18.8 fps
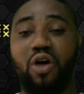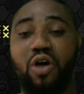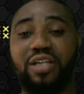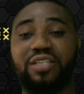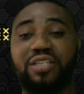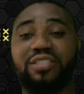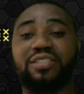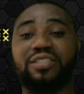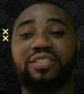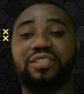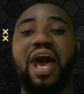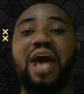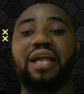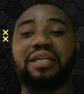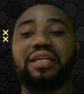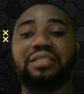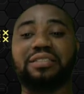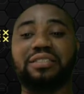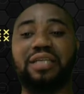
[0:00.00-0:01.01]

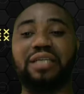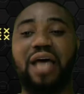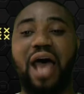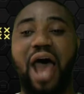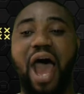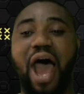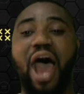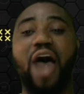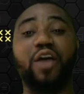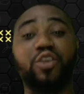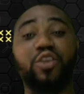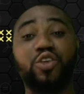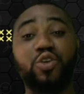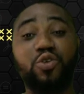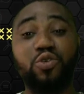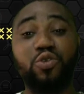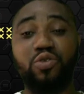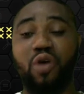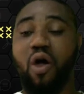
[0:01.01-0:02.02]
understand how
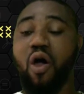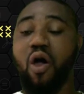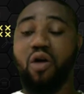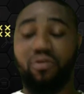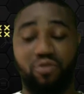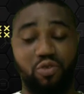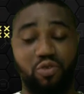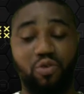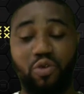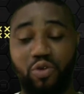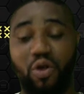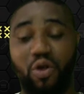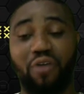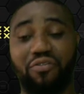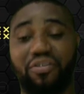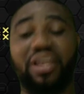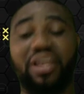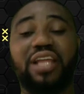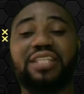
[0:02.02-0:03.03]
you all know
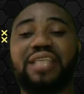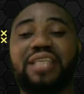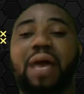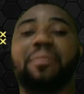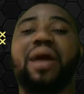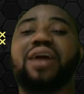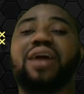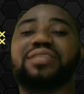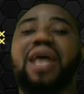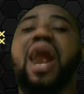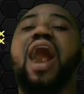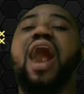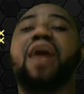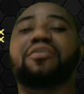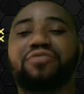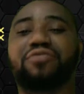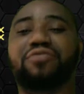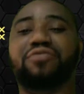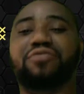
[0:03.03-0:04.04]
your feelings about
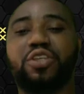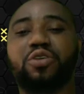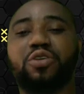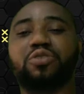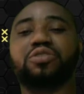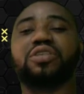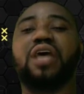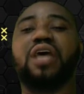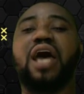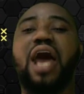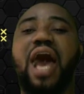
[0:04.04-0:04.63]
our videos